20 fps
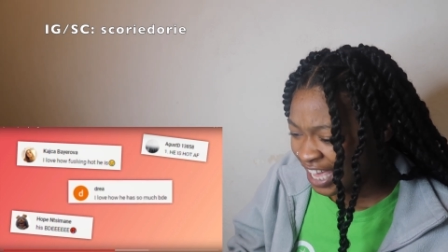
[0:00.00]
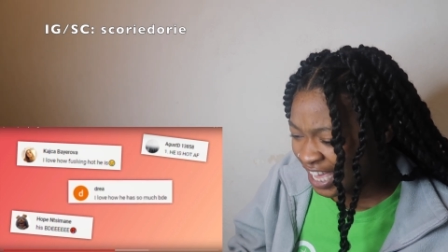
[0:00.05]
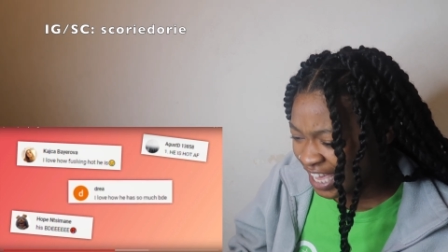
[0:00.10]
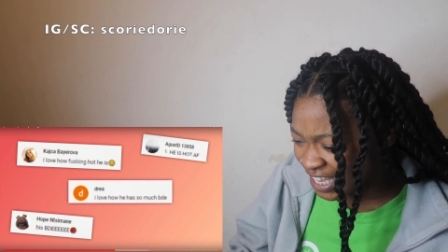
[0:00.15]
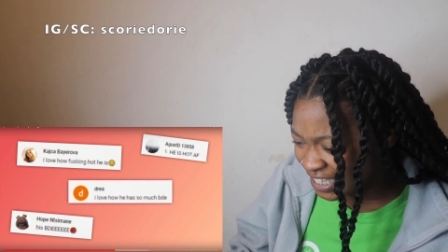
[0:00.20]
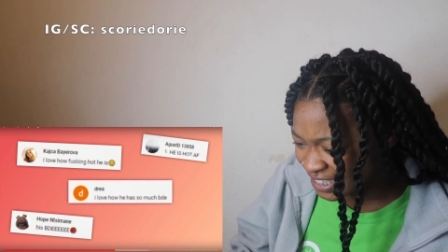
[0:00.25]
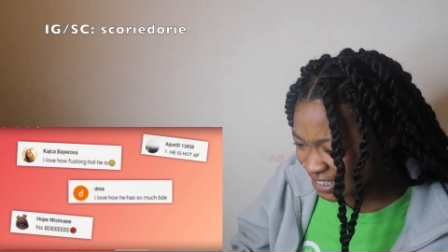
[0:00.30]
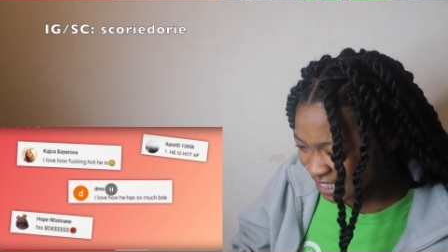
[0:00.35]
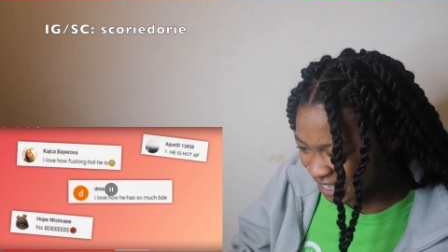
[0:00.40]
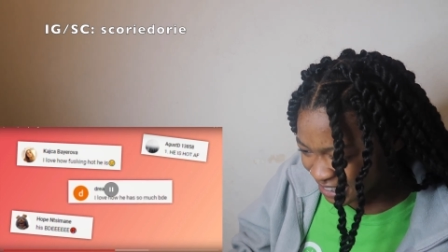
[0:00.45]

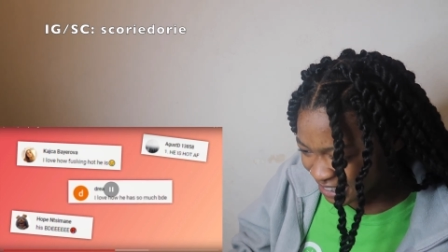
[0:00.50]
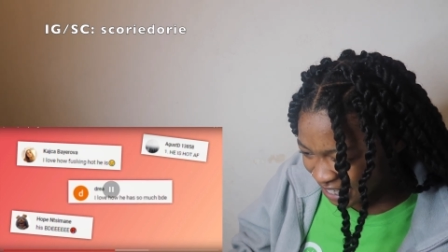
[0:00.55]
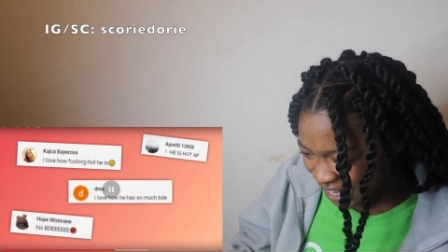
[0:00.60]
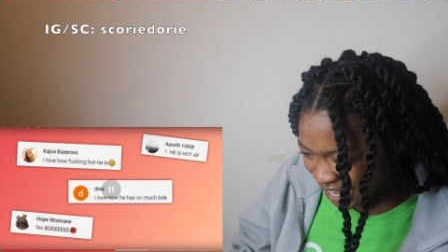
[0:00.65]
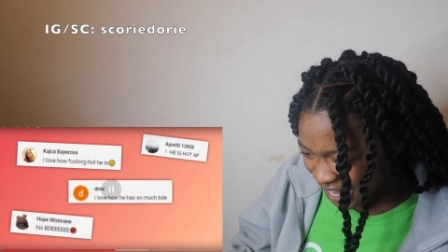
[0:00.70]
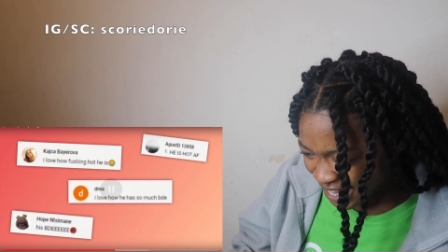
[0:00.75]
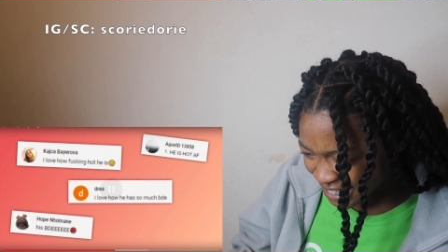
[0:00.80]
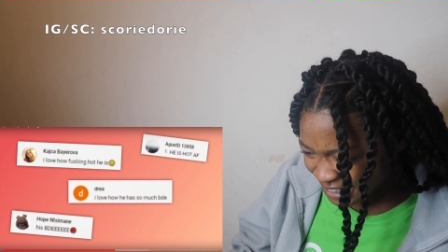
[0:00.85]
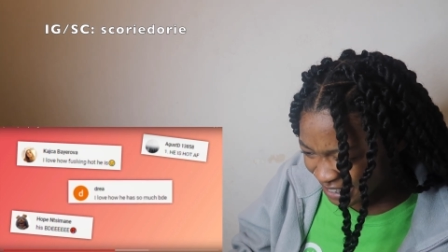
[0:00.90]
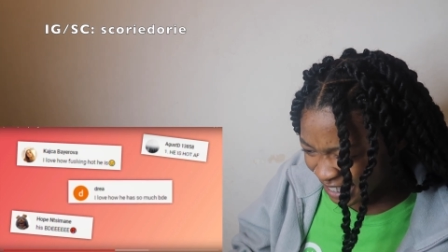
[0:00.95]
his is
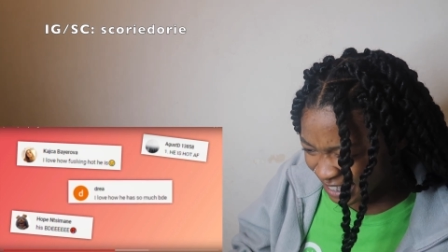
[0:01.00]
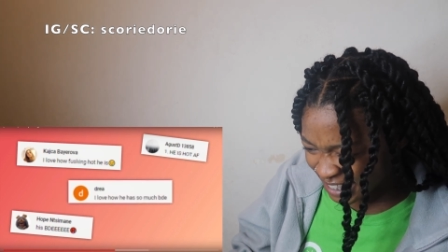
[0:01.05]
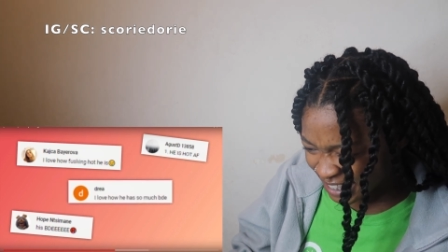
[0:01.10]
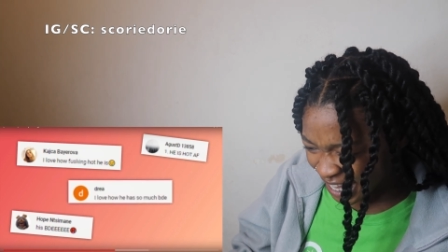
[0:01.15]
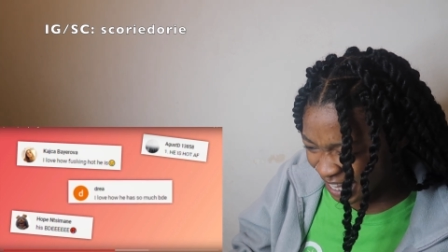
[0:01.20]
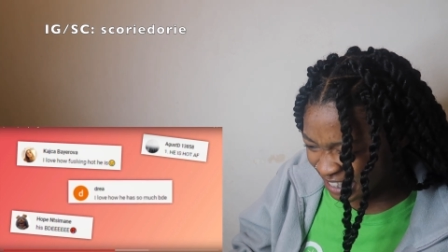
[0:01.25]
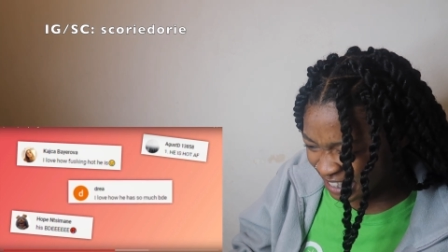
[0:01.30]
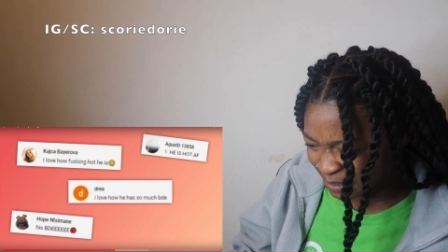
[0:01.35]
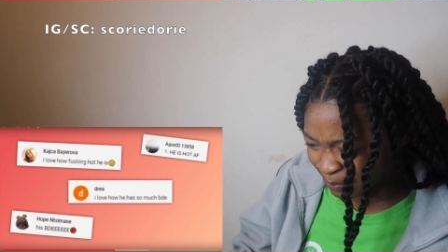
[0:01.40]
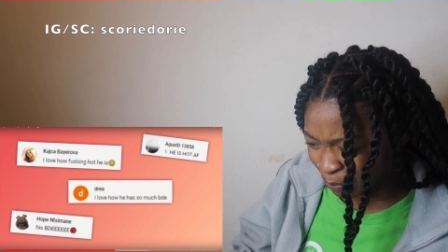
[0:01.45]
that is, is
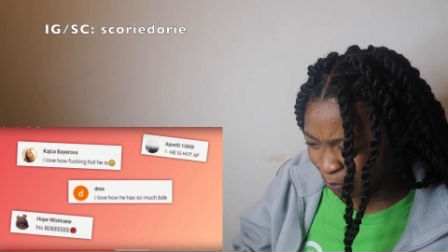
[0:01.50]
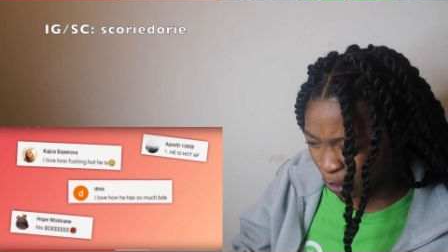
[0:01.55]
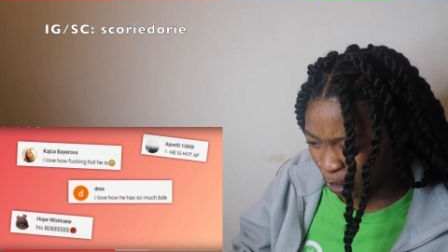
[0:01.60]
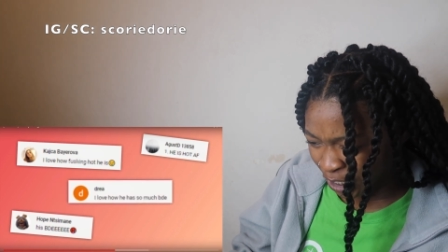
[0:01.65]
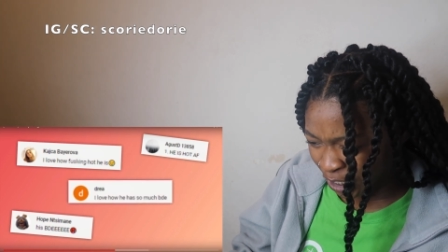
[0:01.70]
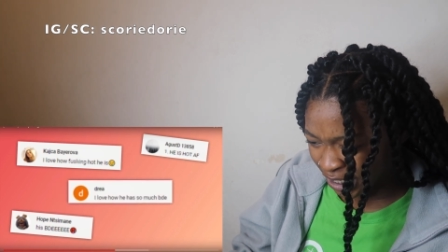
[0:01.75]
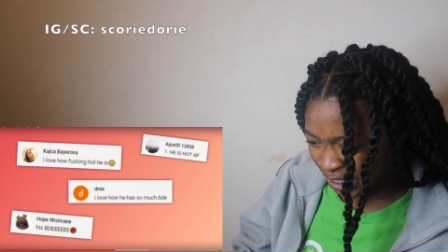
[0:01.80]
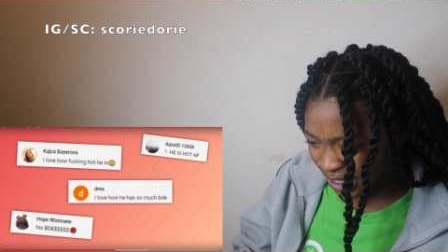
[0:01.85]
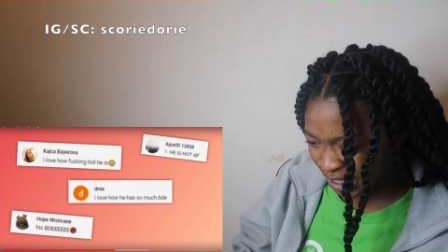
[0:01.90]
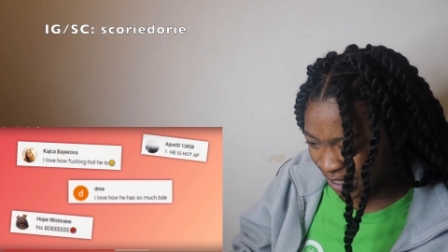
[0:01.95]
that his
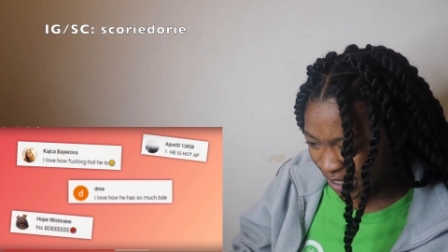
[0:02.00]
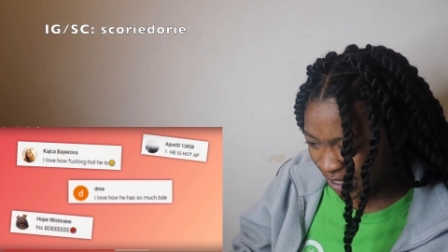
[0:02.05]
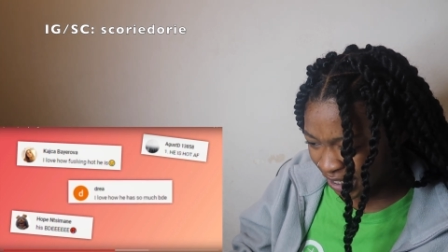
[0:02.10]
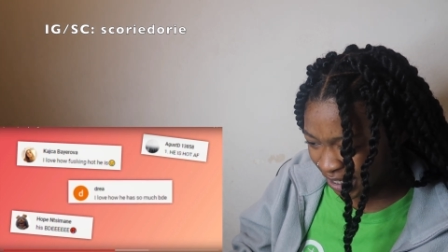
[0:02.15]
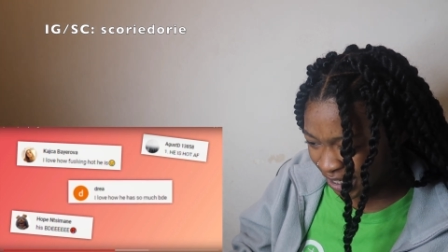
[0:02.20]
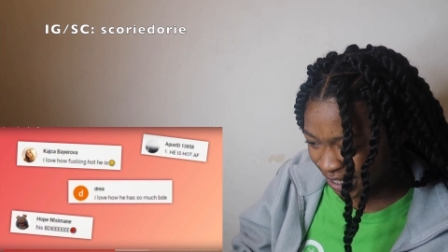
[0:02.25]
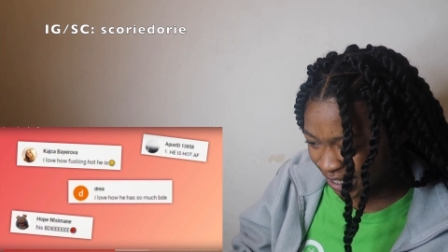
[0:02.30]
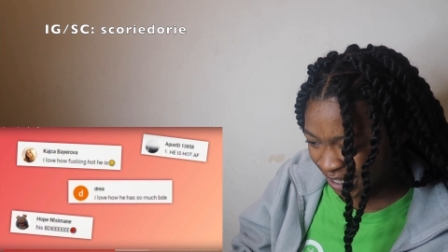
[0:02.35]
body